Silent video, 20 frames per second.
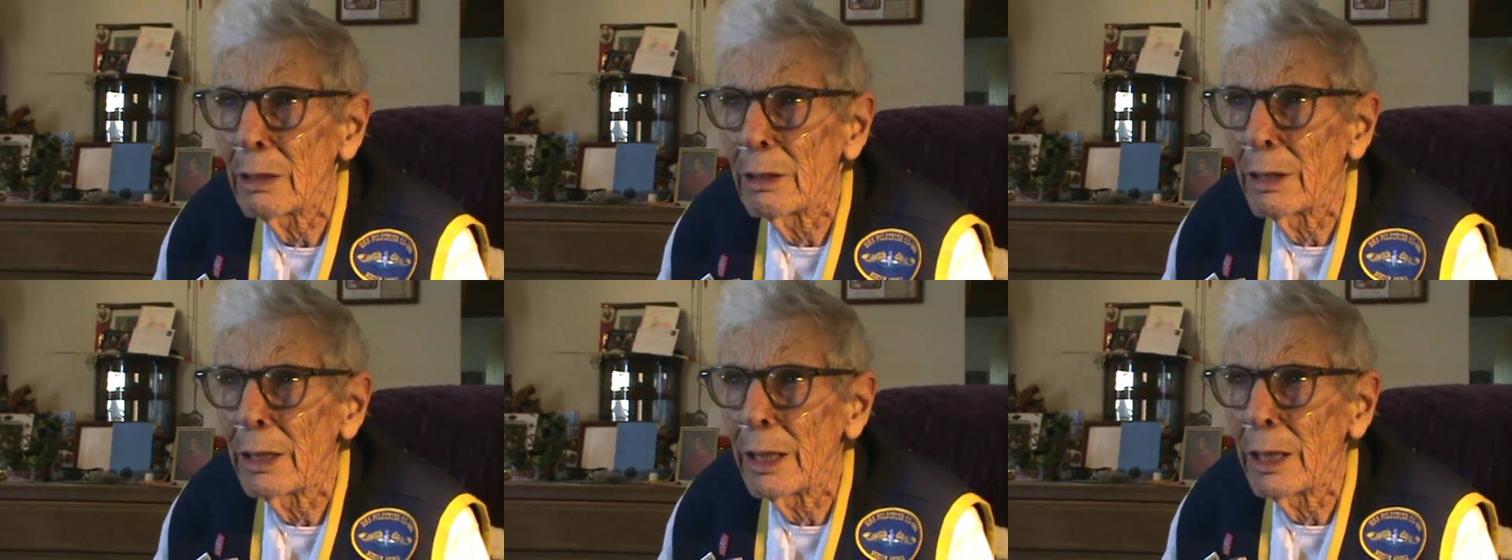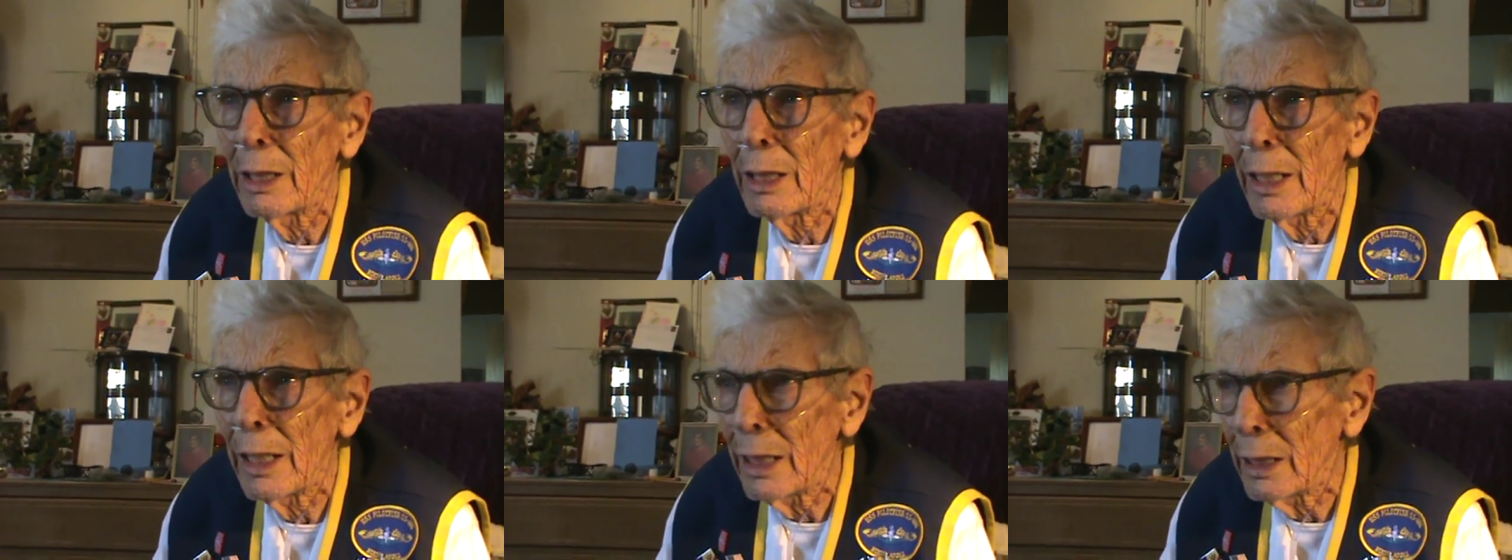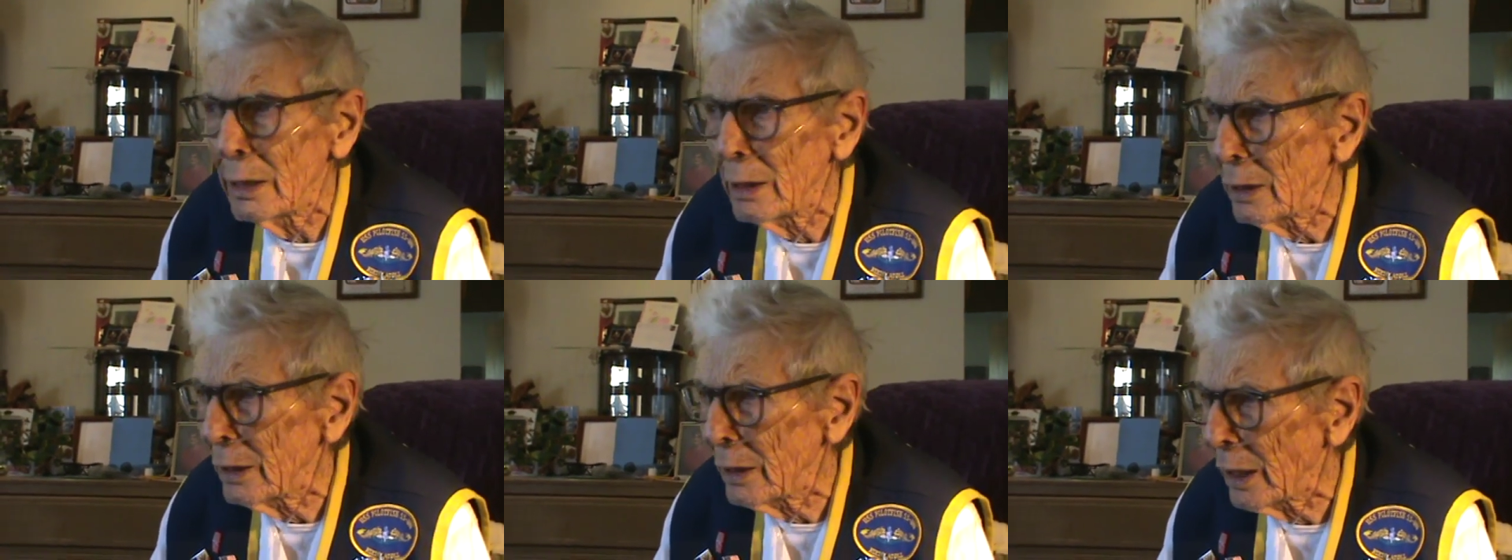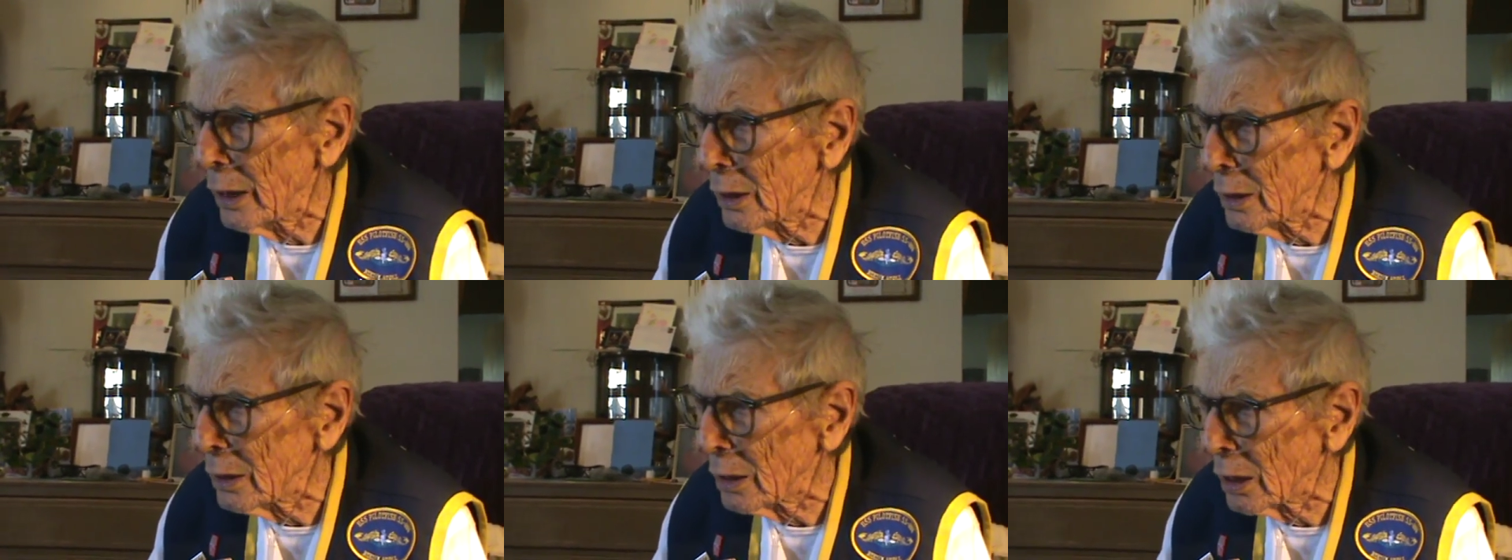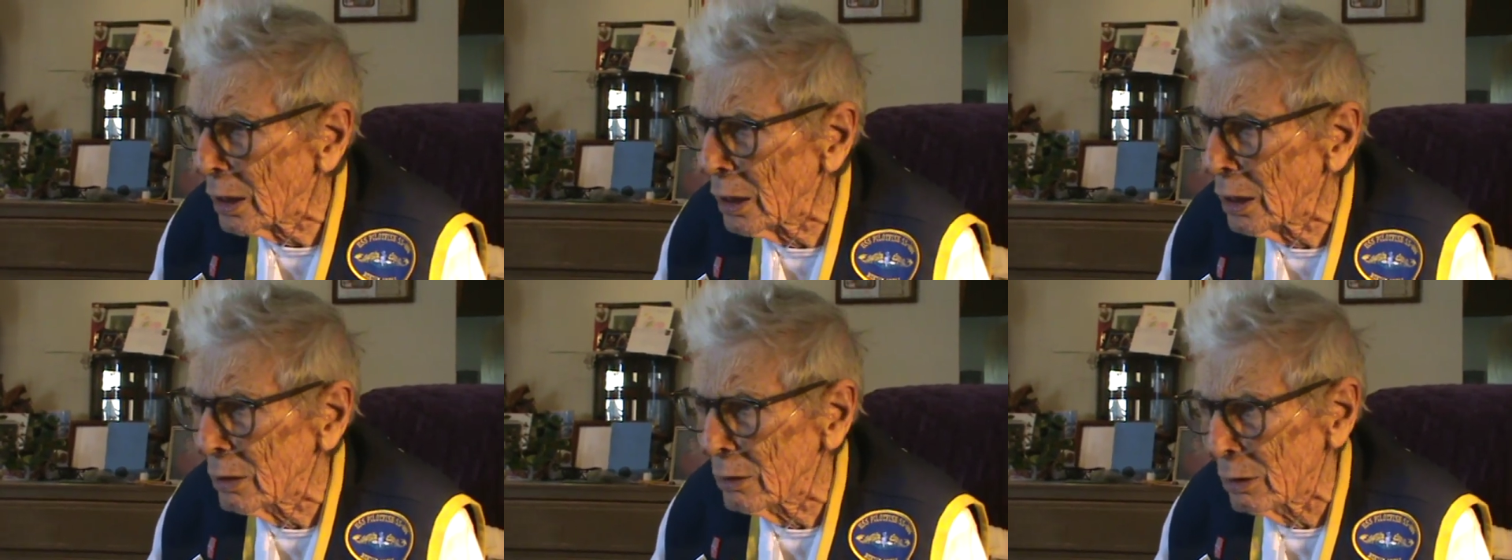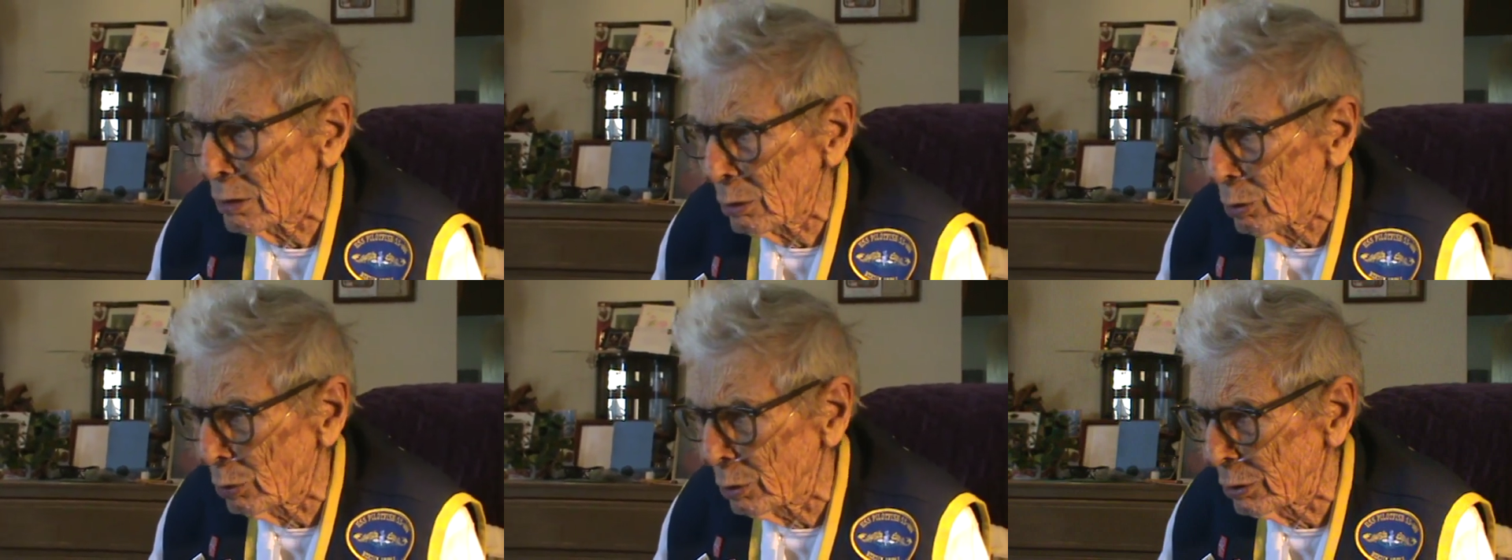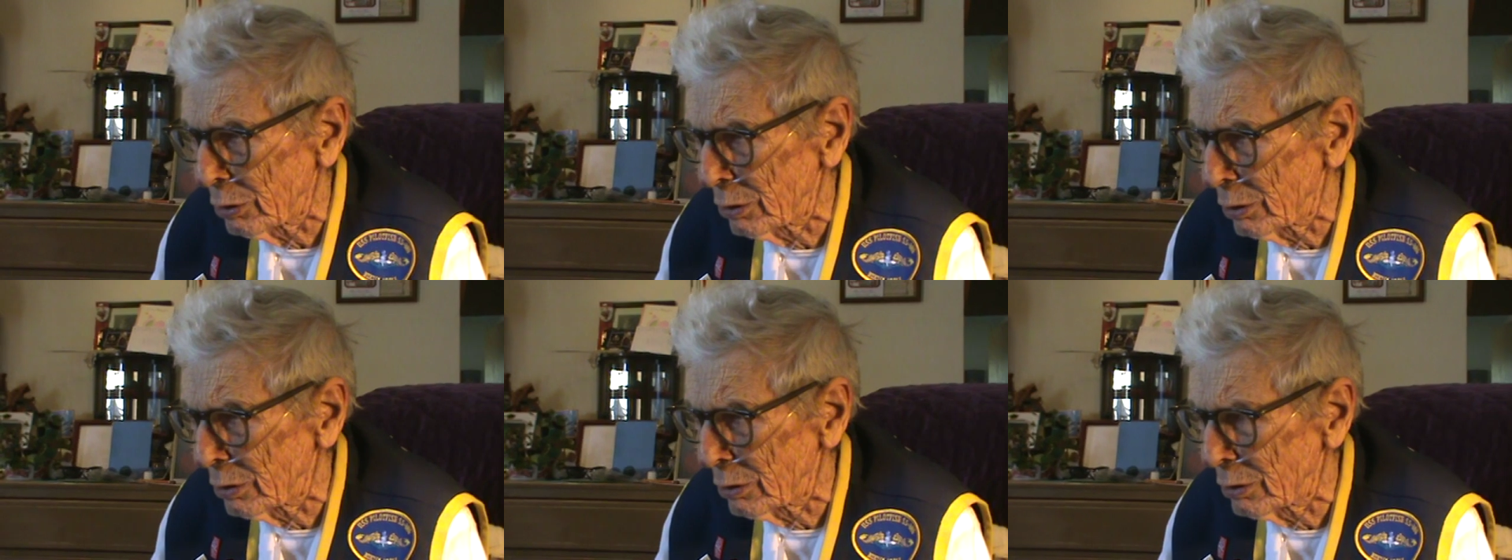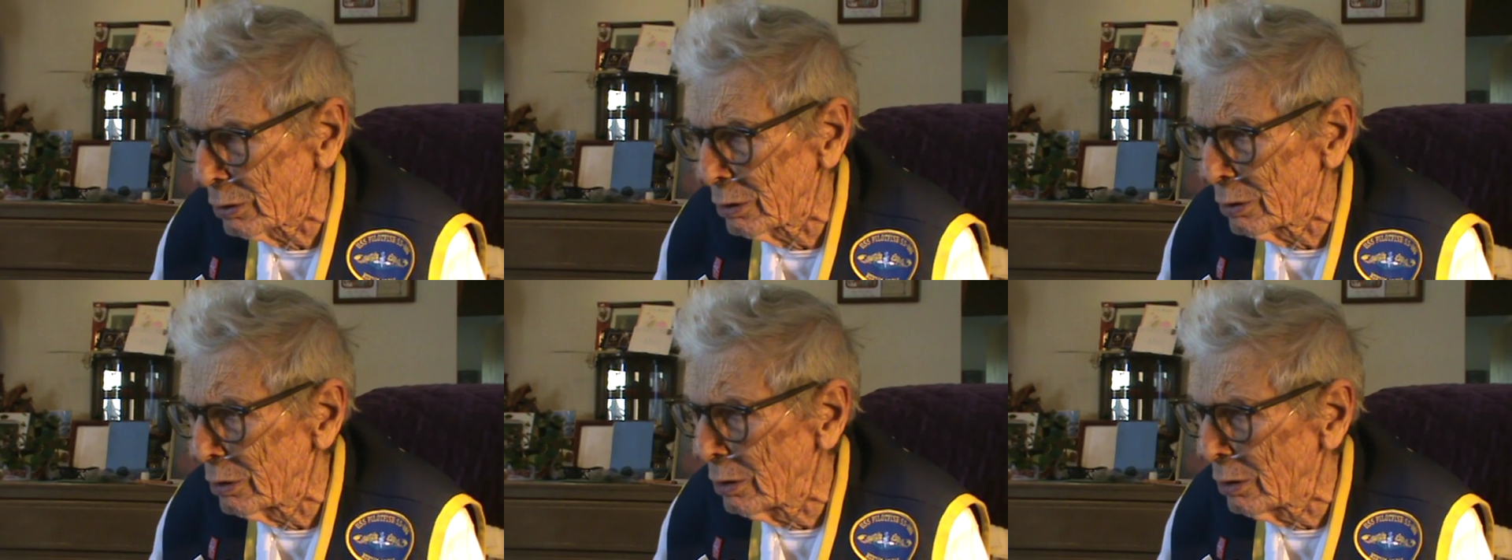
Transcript: and they had to take the consequences.